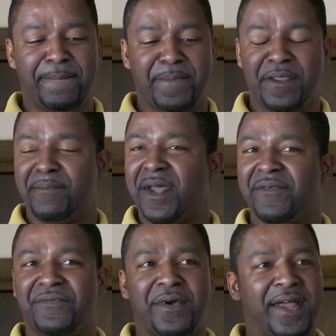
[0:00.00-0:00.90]
My
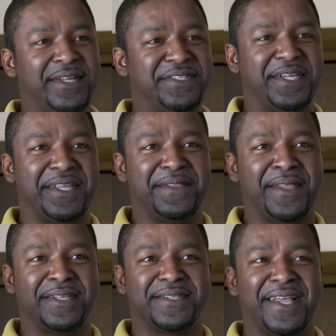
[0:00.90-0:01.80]
personal feeling
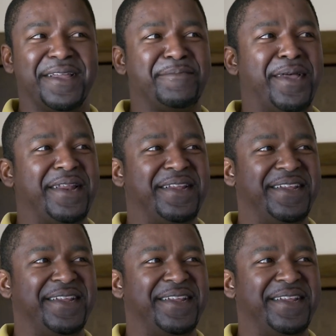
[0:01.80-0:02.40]
is is that